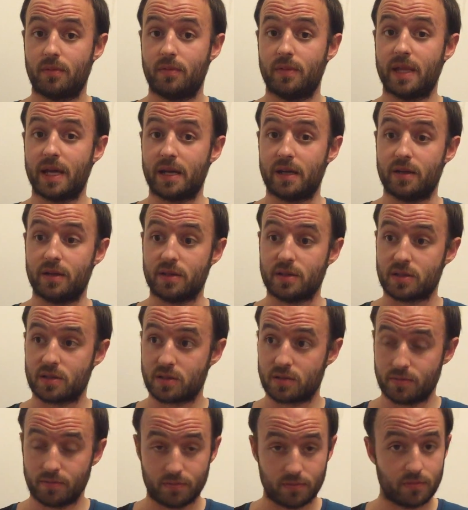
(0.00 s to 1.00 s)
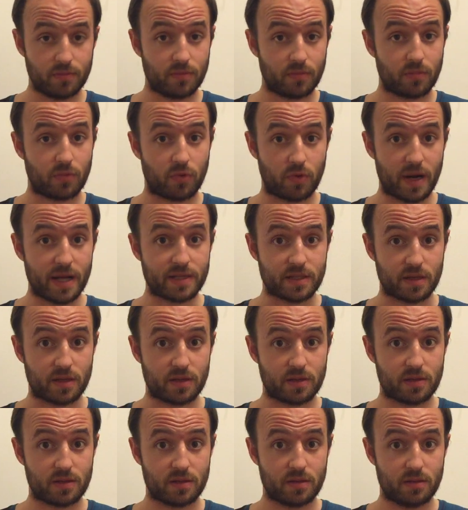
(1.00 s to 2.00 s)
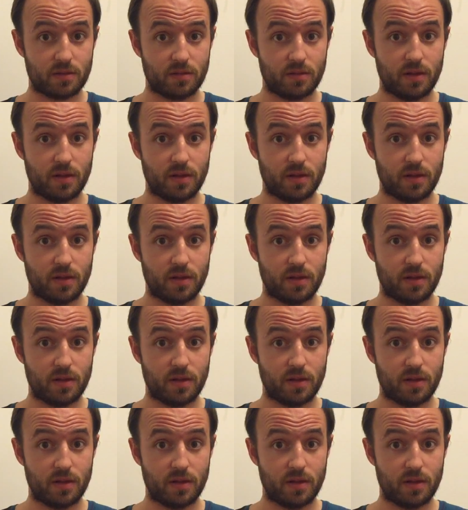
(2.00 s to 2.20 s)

that is present